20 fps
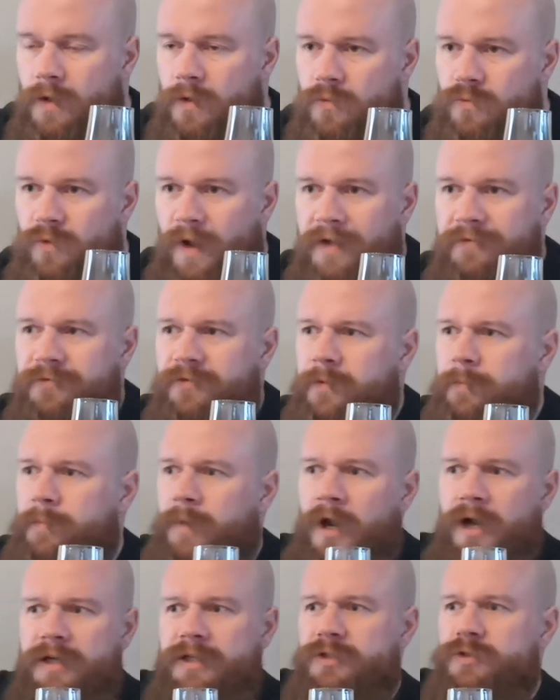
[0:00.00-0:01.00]
right from
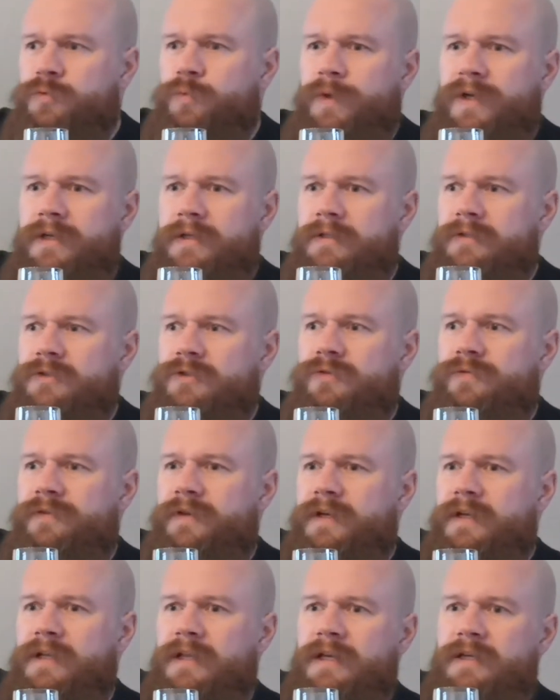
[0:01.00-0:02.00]
honey sweetness to
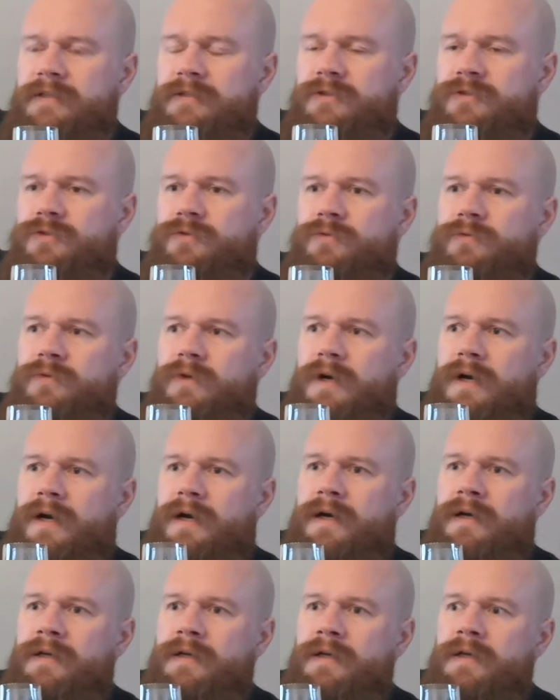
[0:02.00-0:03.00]
vanilla
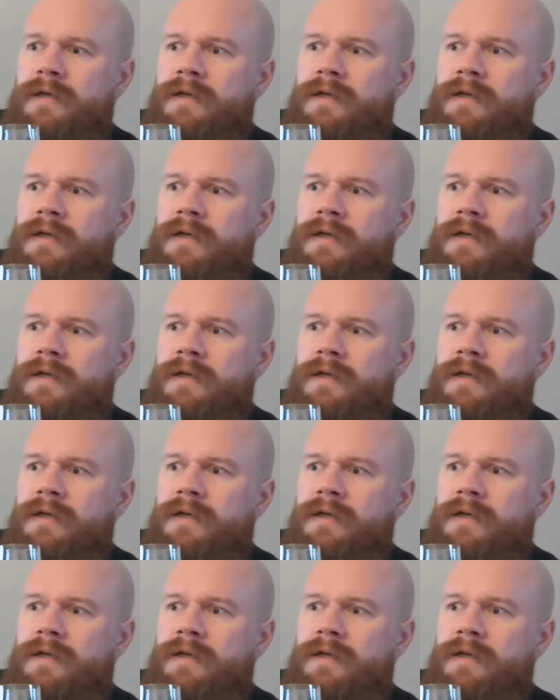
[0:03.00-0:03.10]
to